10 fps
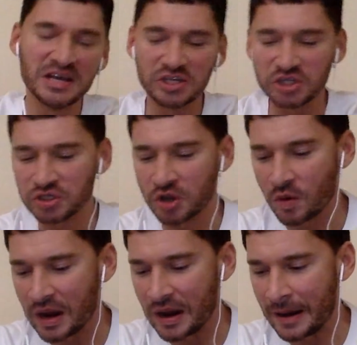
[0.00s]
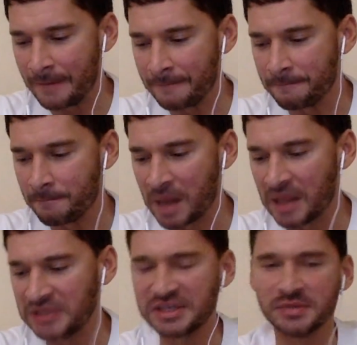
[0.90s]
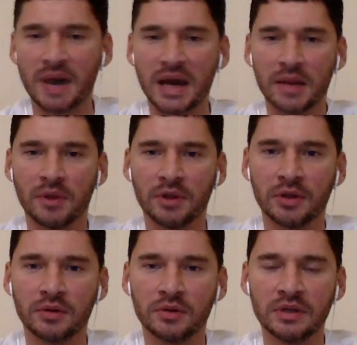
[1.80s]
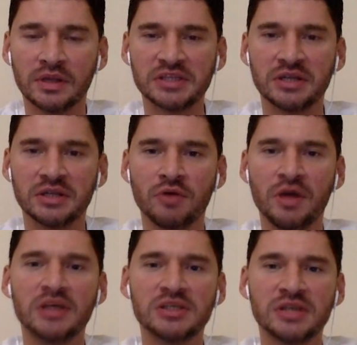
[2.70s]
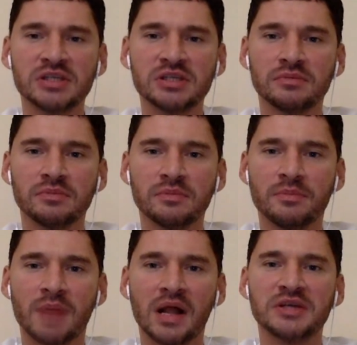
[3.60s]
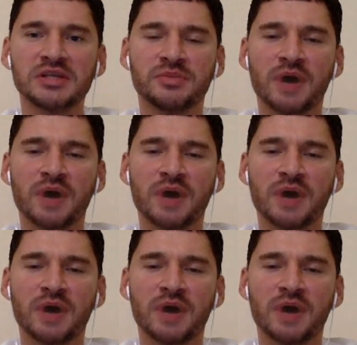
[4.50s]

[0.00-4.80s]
So um, politics and bodybuilding does it do they exist? Politics and